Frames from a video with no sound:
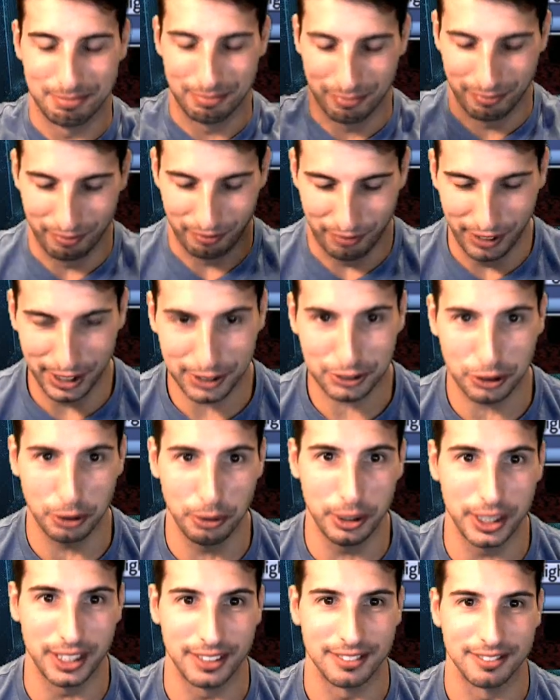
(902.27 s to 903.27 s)

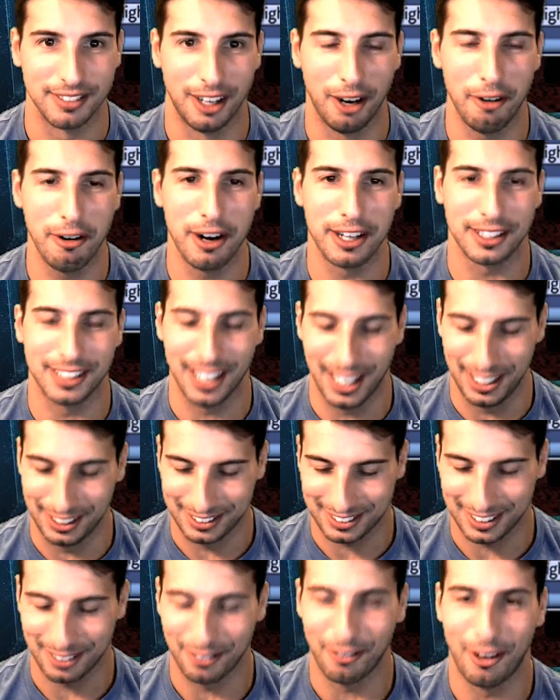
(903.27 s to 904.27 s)
Victory! Alright guys,
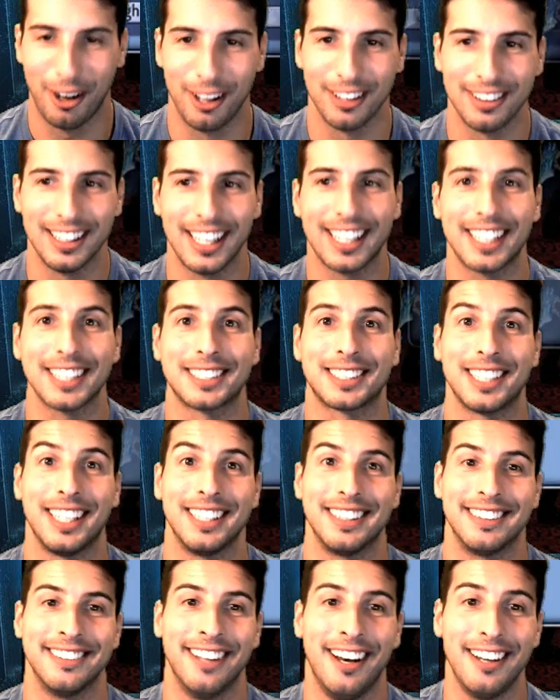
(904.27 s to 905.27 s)
well like I said,
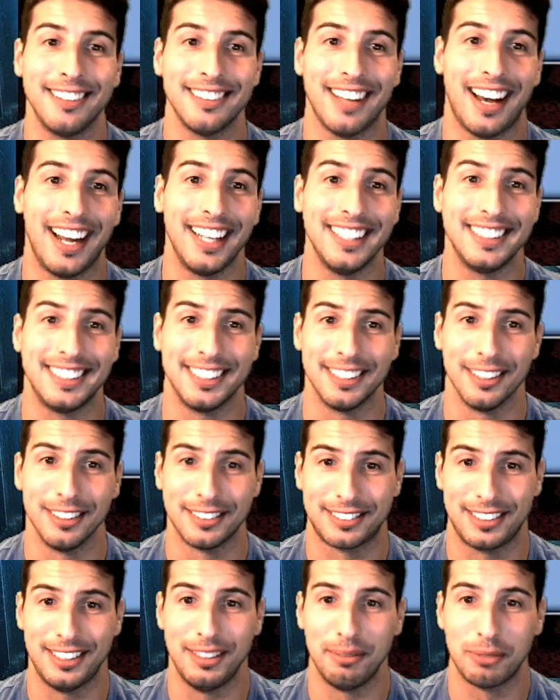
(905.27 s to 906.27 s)
not ideal
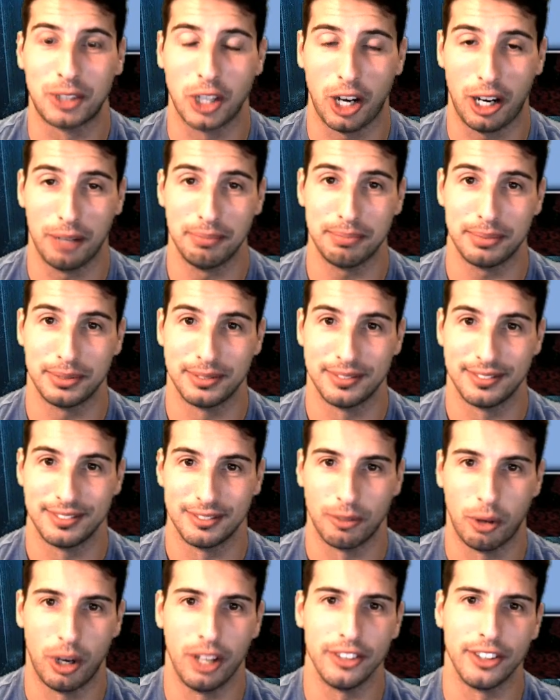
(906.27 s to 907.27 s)
team comp.
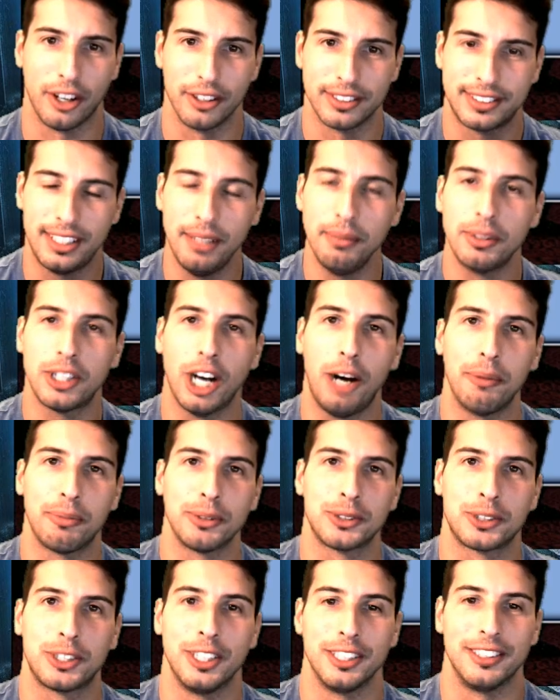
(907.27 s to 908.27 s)
Well no, team comp was
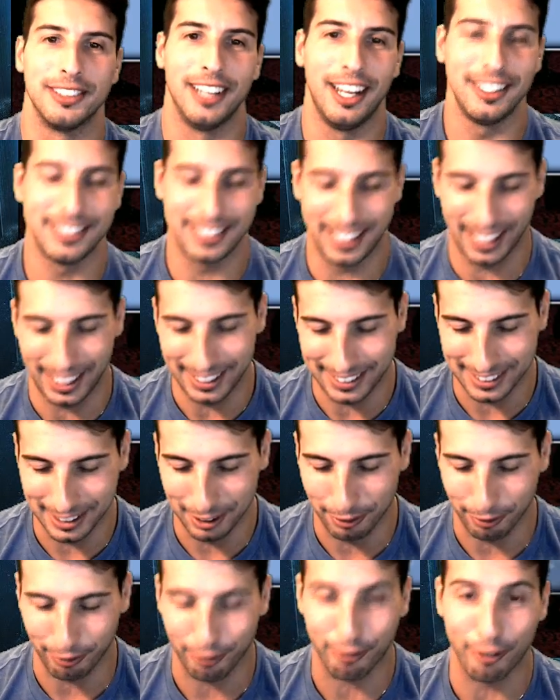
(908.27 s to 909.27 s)
good, not the ideal
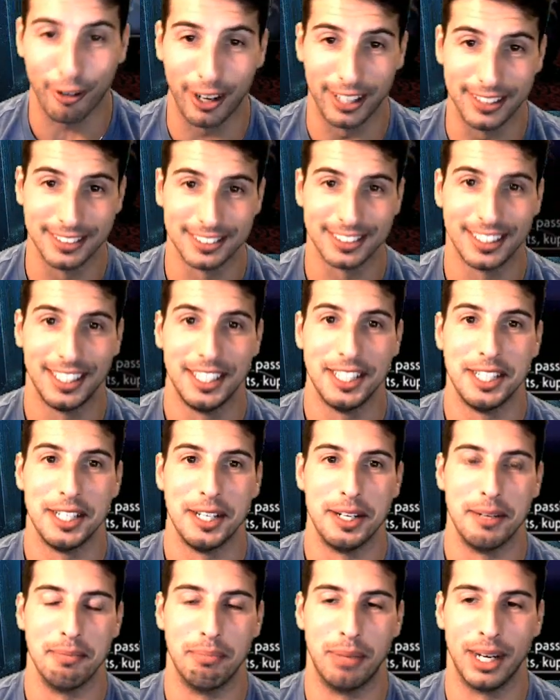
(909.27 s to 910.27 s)
friend
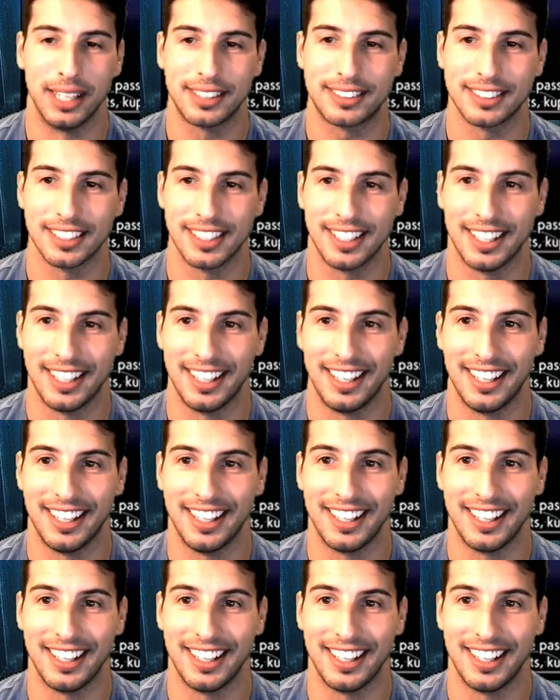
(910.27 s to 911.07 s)
but uh,